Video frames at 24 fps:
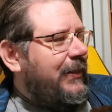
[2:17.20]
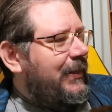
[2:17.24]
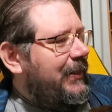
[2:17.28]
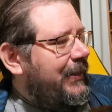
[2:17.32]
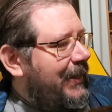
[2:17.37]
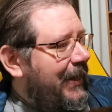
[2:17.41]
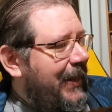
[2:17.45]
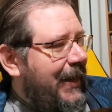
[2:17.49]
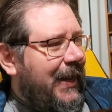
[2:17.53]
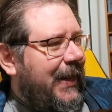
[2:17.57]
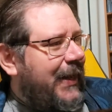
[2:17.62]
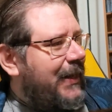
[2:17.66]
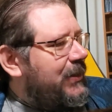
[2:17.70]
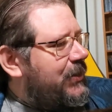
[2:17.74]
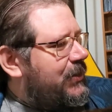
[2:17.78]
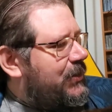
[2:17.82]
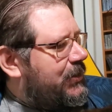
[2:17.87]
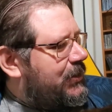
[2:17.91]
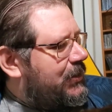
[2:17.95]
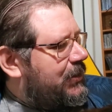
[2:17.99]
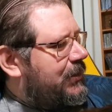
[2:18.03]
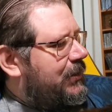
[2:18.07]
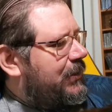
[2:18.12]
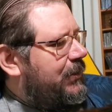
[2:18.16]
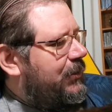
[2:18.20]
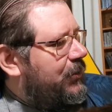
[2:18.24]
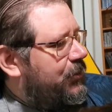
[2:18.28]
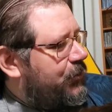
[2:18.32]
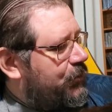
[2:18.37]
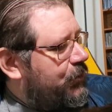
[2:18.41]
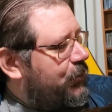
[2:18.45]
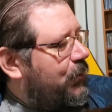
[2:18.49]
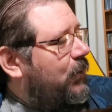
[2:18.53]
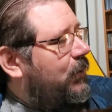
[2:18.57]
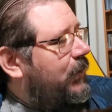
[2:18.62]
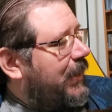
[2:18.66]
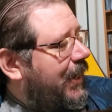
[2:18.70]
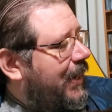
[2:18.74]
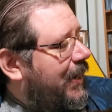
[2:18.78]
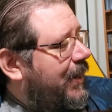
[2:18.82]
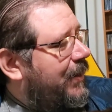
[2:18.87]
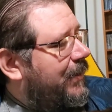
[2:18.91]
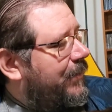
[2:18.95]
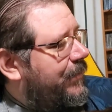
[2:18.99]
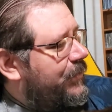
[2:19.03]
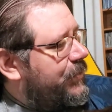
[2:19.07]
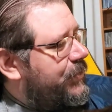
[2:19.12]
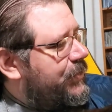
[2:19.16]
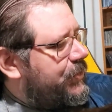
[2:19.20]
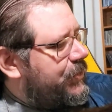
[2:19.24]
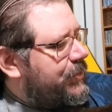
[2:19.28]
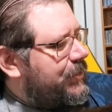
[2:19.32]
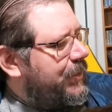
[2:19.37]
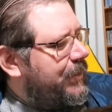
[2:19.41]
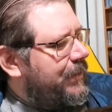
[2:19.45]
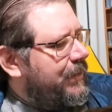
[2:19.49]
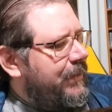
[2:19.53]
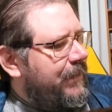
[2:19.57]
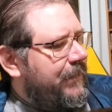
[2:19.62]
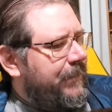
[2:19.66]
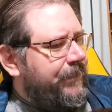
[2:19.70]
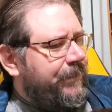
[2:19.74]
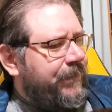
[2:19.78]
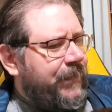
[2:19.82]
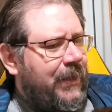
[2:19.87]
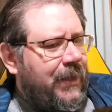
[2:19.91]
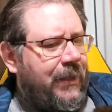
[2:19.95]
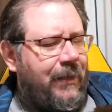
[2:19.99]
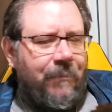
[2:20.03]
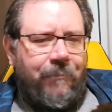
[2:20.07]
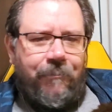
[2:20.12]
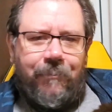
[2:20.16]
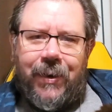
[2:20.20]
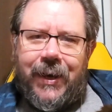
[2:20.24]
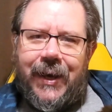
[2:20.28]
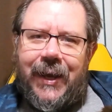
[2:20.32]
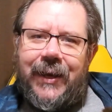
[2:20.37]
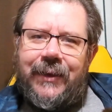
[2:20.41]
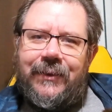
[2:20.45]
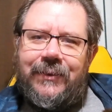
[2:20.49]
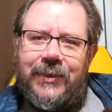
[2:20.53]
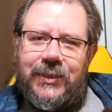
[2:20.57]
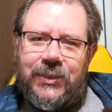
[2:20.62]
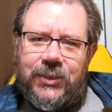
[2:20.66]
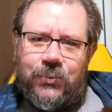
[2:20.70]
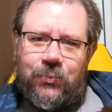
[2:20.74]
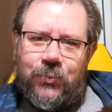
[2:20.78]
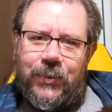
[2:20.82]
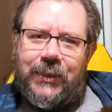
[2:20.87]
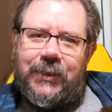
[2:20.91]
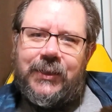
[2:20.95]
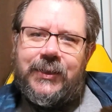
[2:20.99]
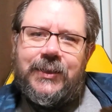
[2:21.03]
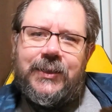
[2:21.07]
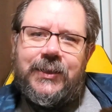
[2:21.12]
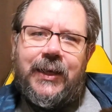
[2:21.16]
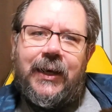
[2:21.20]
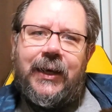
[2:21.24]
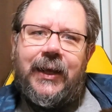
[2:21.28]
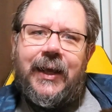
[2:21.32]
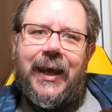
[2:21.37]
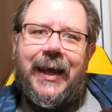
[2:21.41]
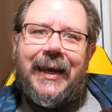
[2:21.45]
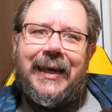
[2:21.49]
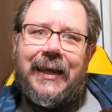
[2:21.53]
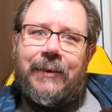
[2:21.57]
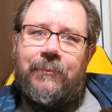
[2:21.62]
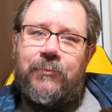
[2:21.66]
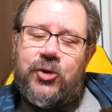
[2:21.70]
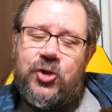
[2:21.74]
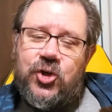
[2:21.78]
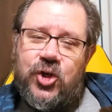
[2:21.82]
Yes, you're sold a house by this real estate guy named